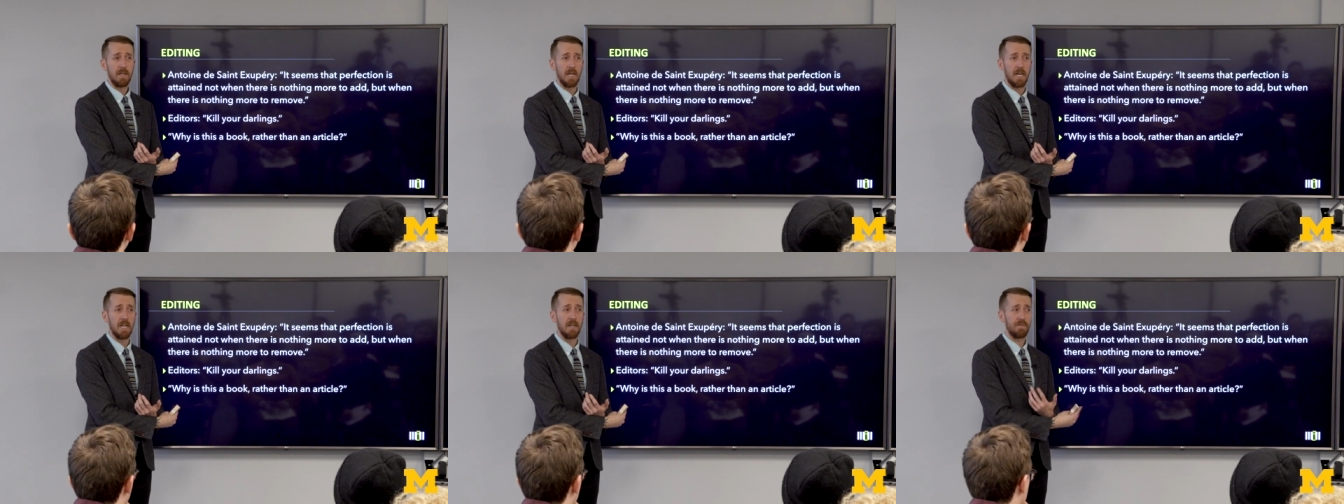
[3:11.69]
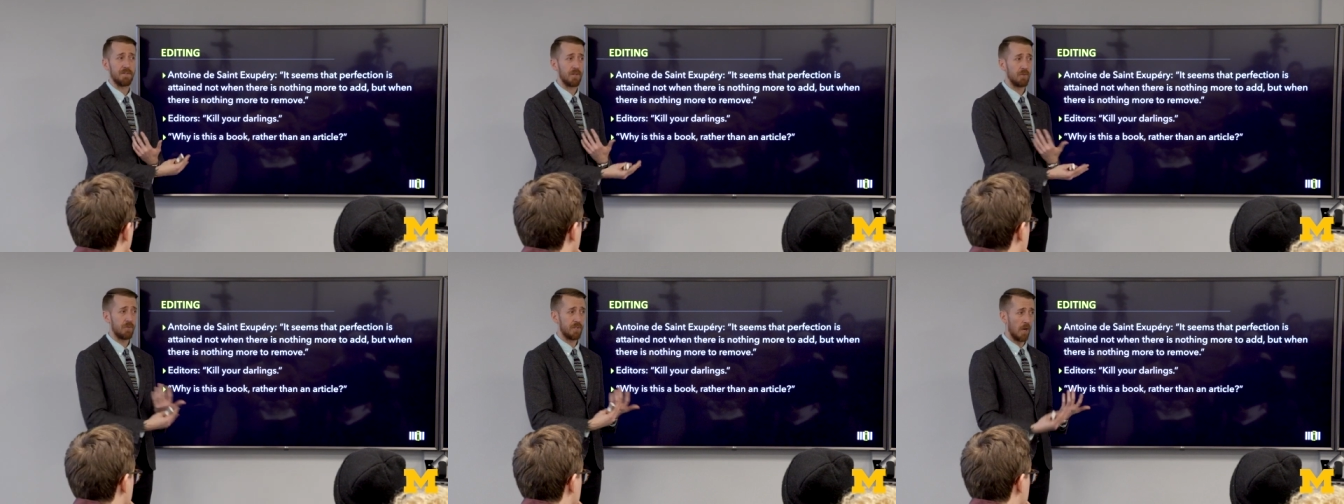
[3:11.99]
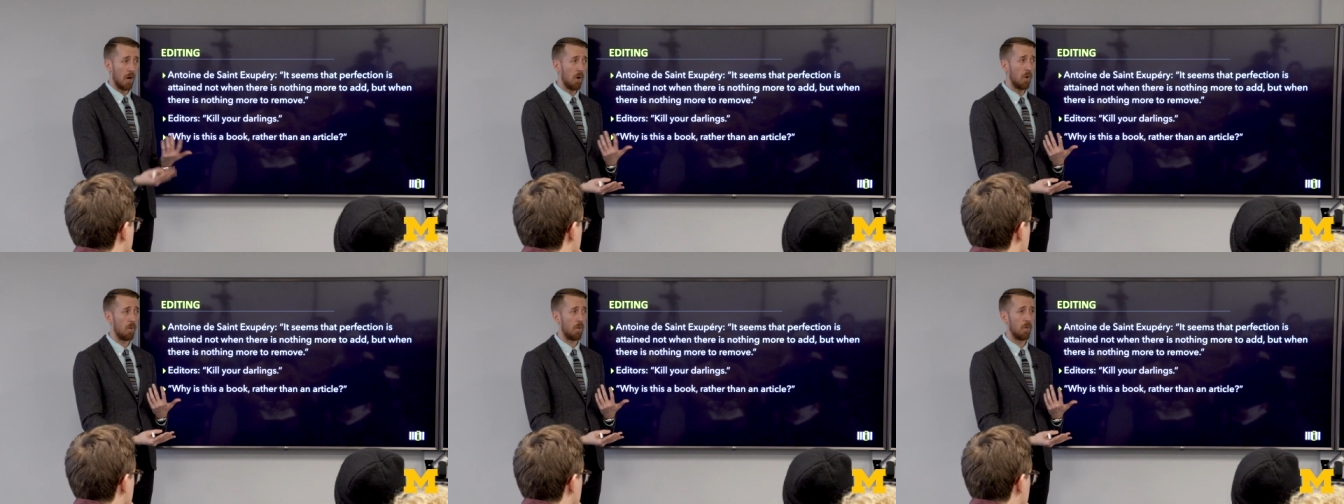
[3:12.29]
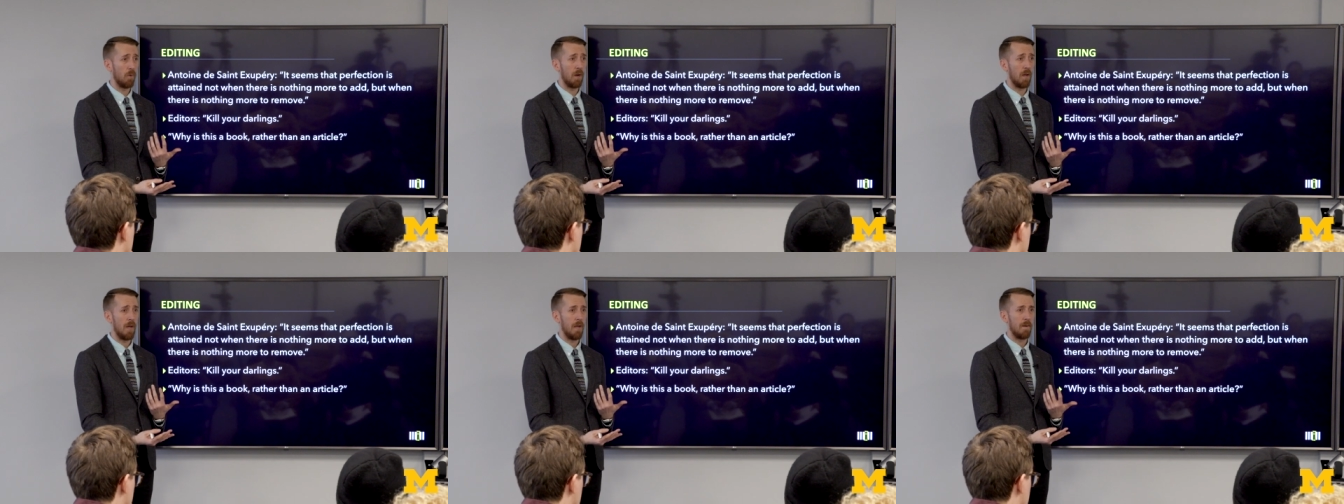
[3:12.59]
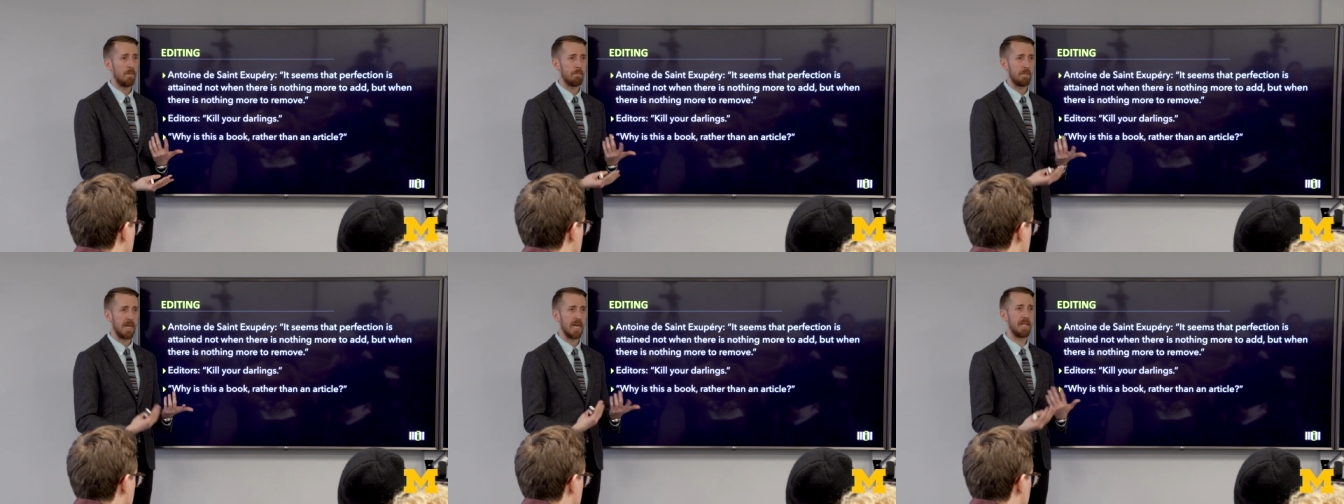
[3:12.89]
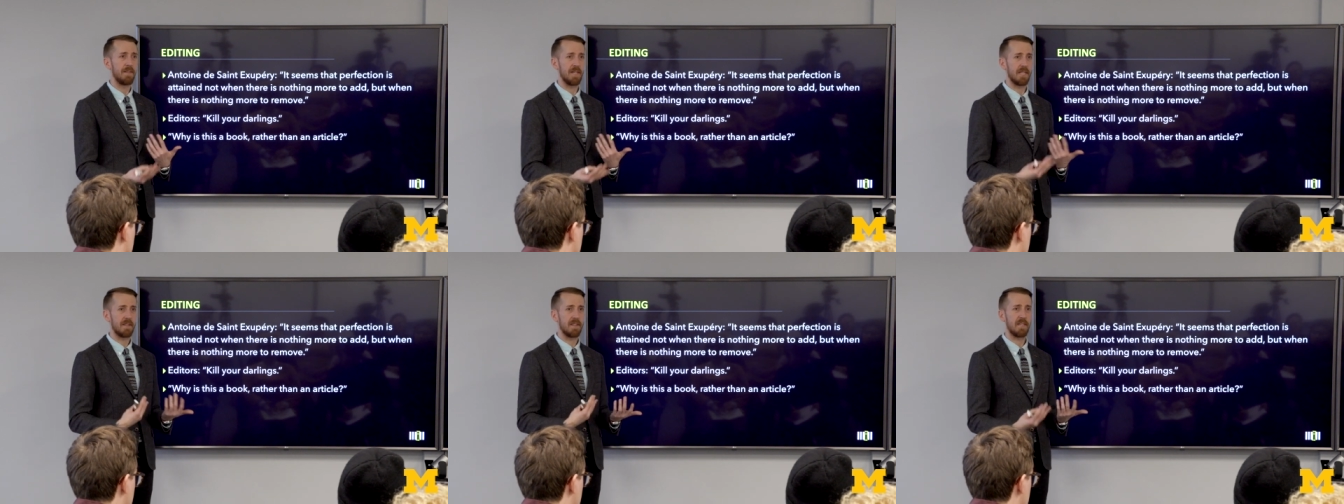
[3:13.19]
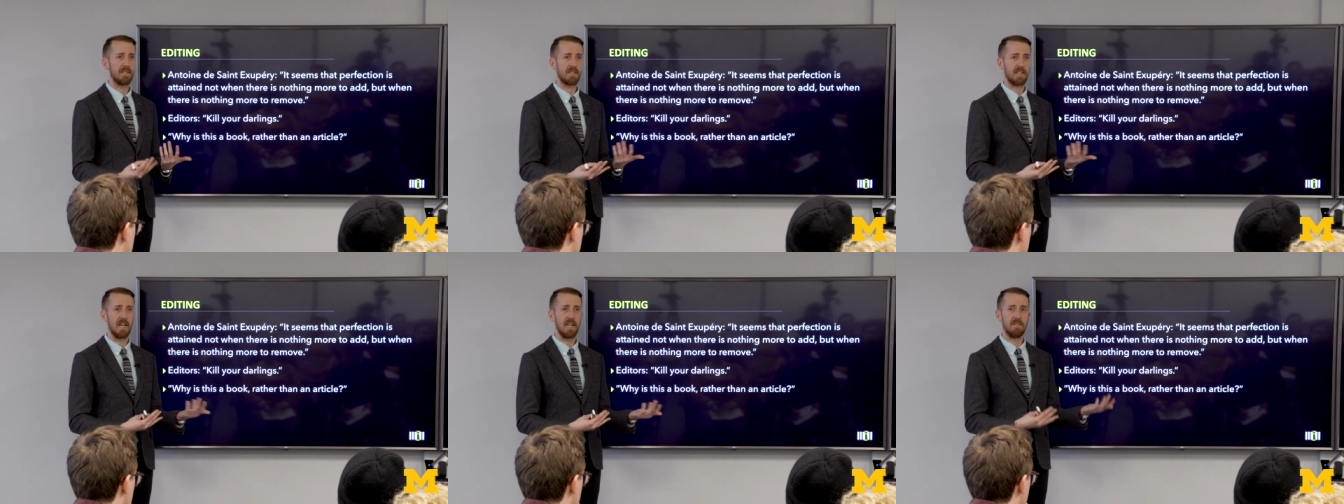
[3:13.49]
And if you don't, then I think
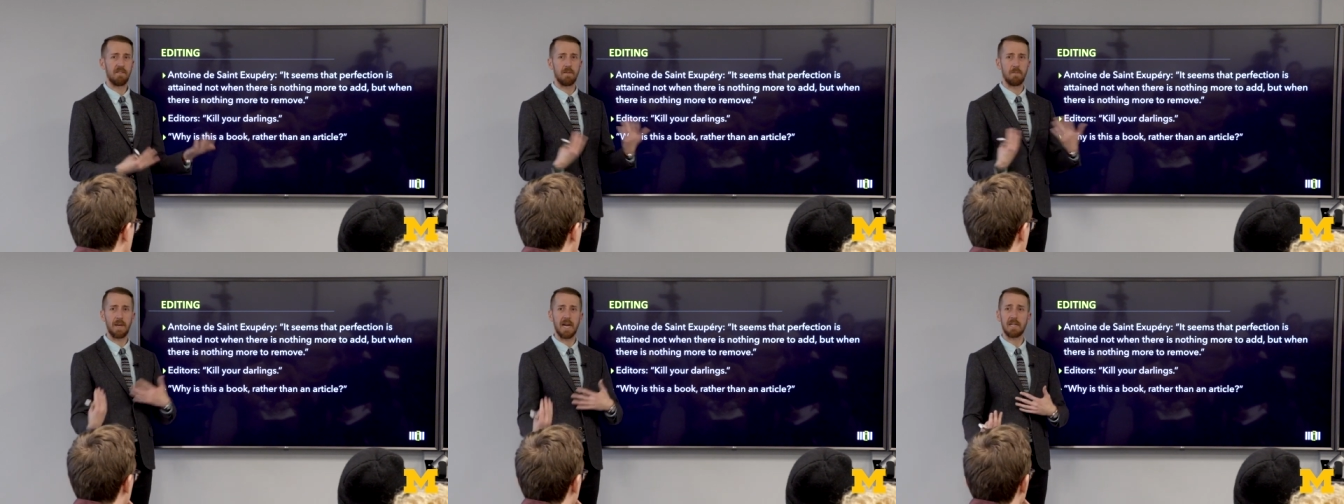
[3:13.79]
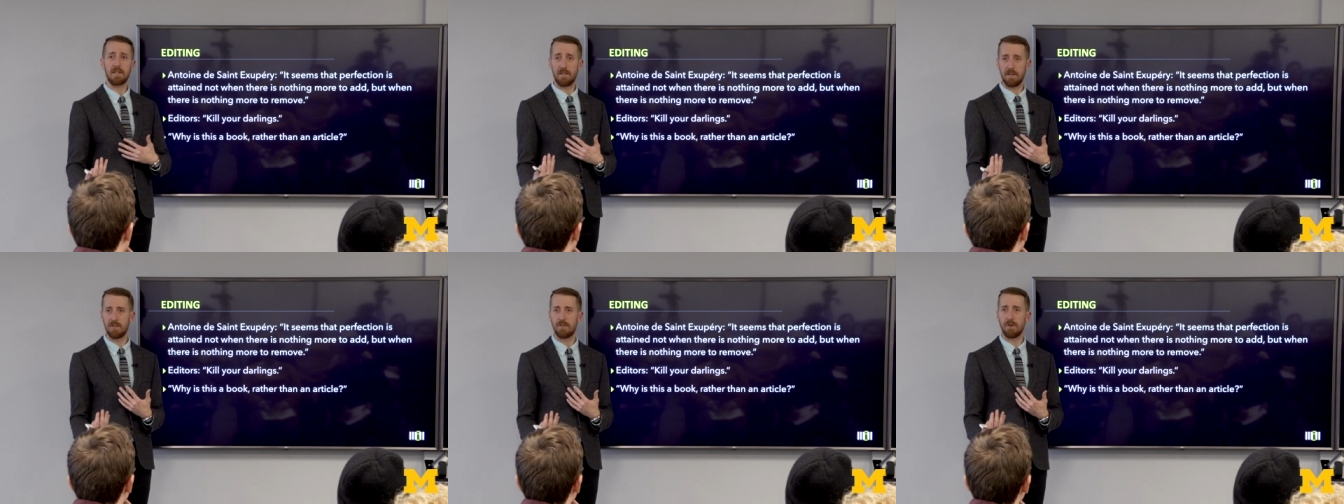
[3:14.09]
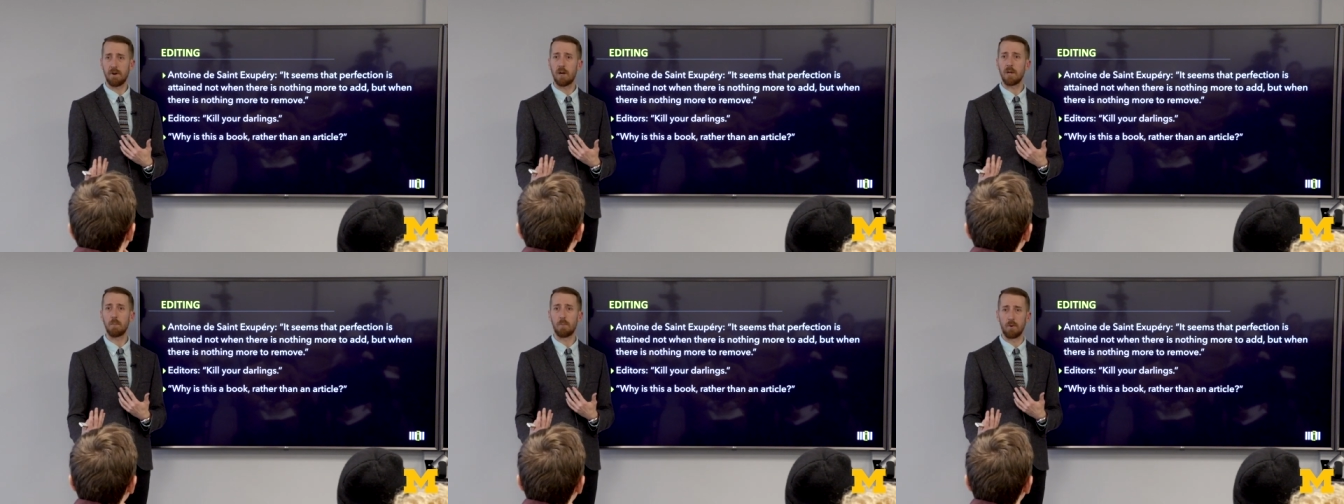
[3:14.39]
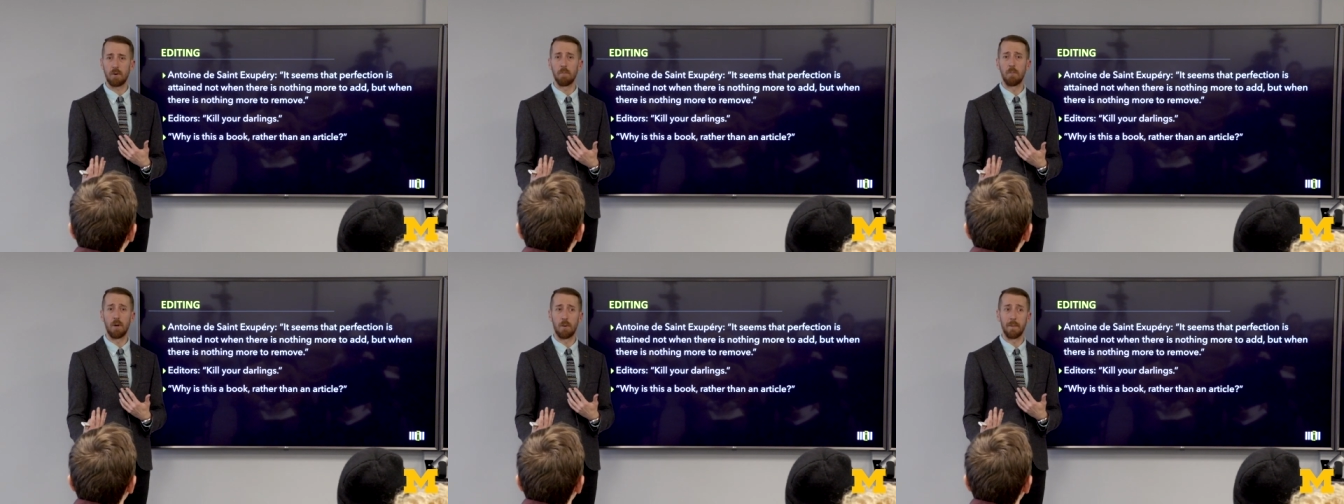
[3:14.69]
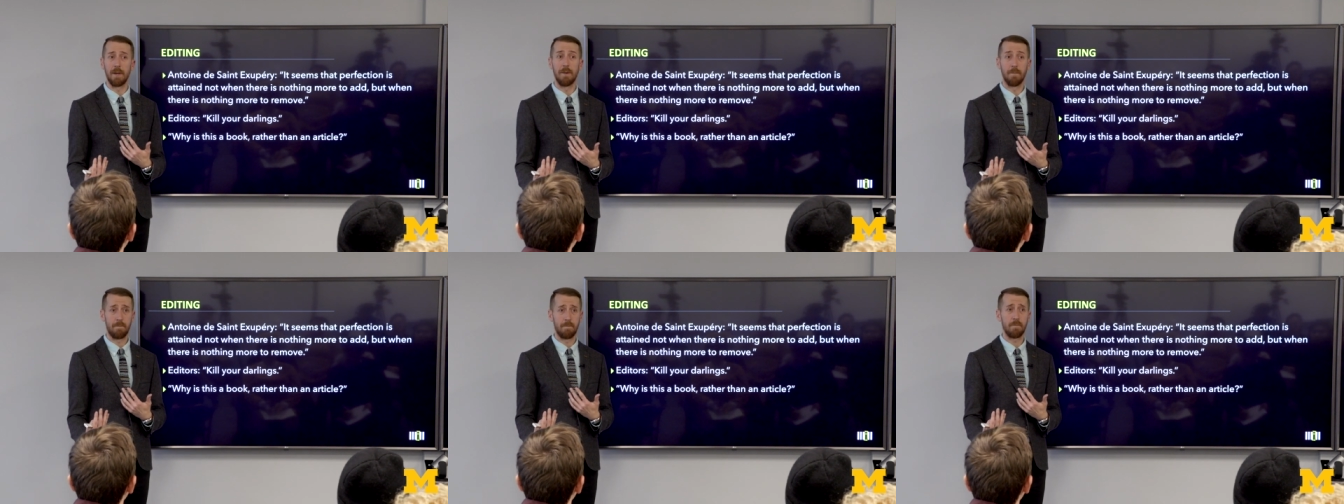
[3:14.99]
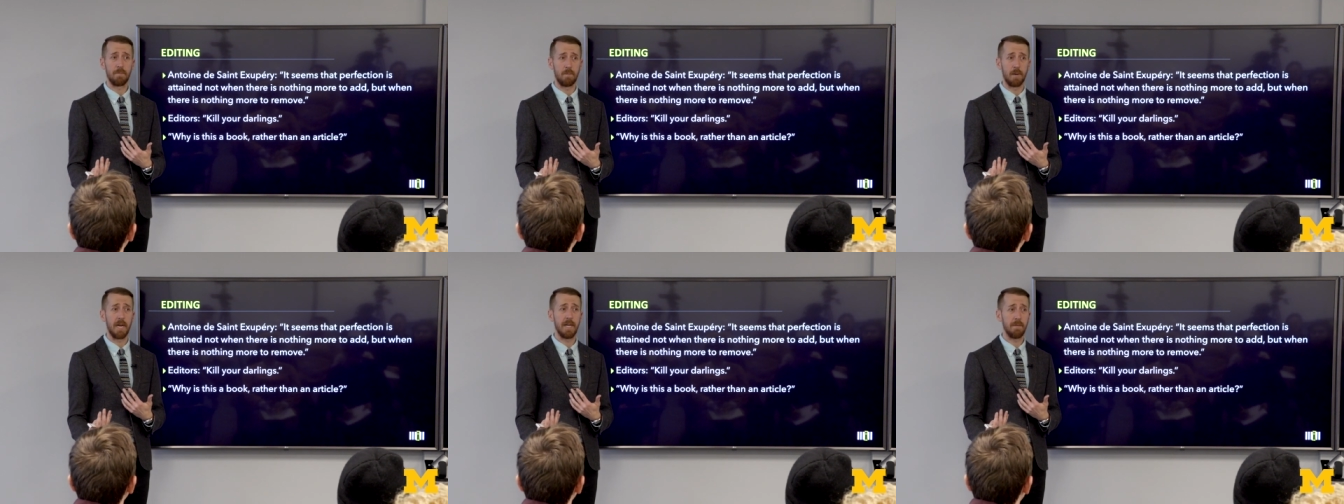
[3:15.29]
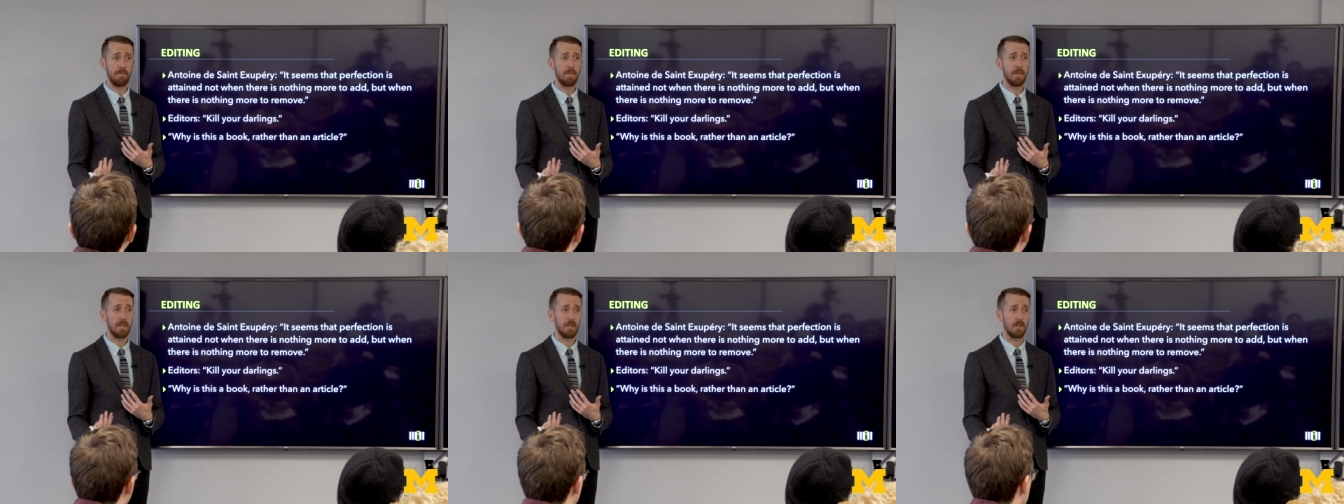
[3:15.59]
that's kind of a back to the drawing board moment,
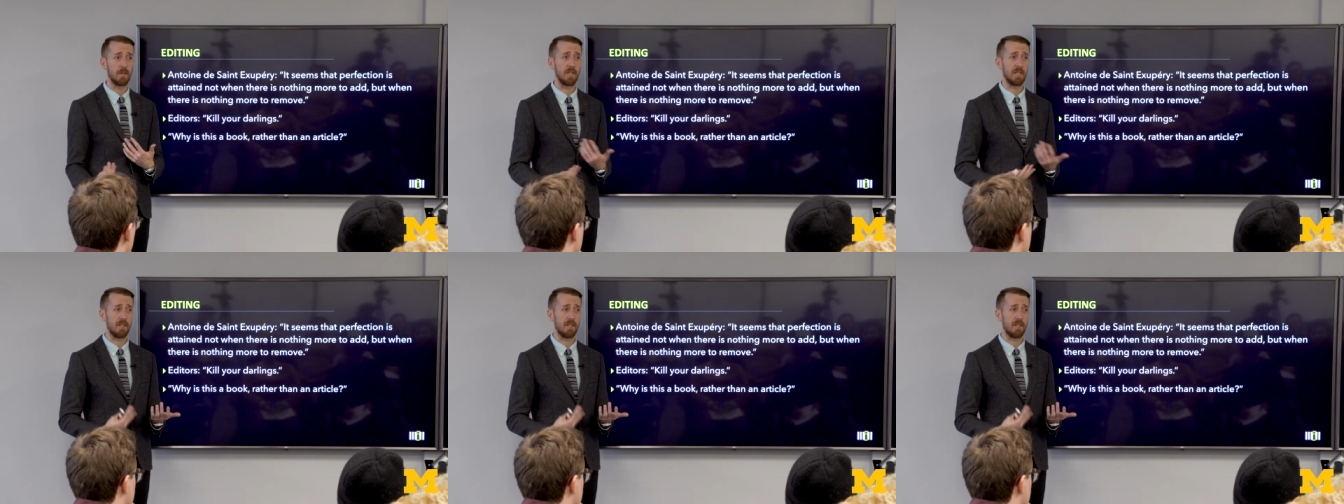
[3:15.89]
right? You